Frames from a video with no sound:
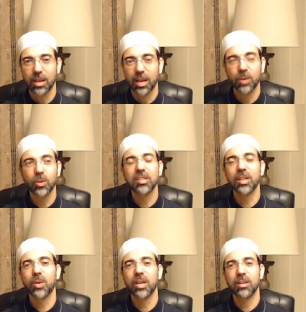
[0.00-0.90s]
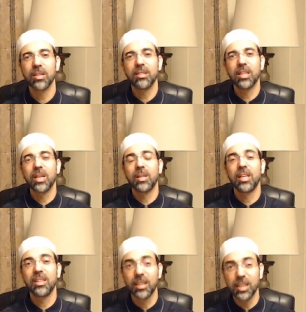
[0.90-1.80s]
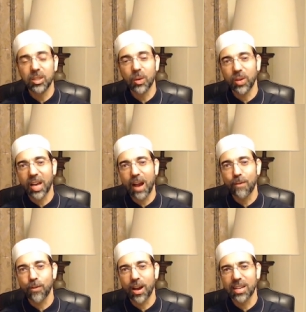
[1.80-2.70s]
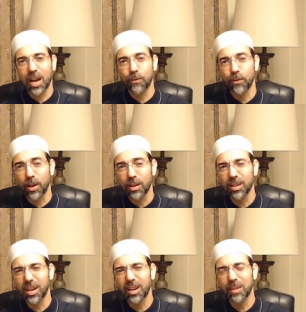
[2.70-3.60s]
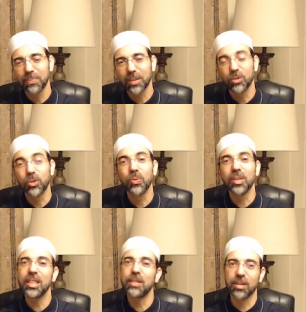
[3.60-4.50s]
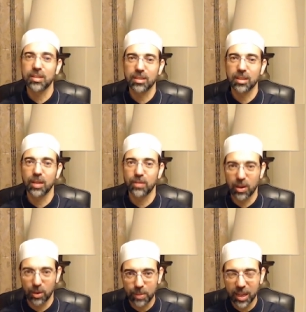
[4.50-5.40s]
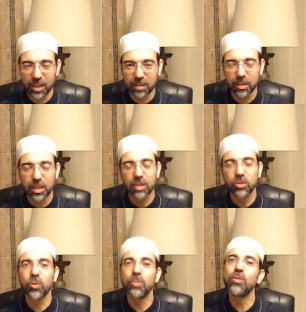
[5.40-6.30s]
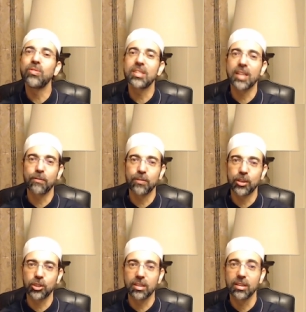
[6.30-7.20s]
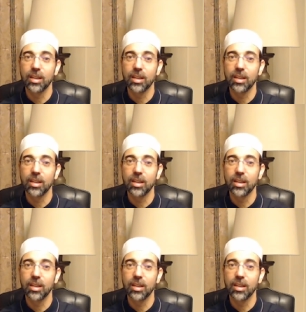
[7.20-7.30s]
And what's a greater need than, than the need that we have right now for Allah to relieve us of our pain, to remove this affliction?